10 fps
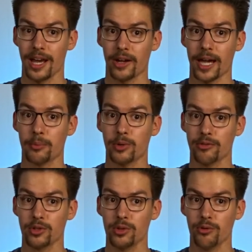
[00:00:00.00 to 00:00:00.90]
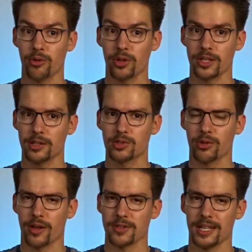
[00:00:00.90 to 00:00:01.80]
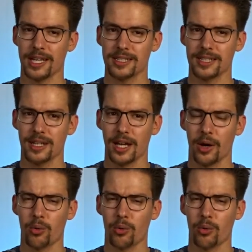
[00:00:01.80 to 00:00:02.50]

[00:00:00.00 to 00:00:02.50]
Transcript: their app revenue for the year 2018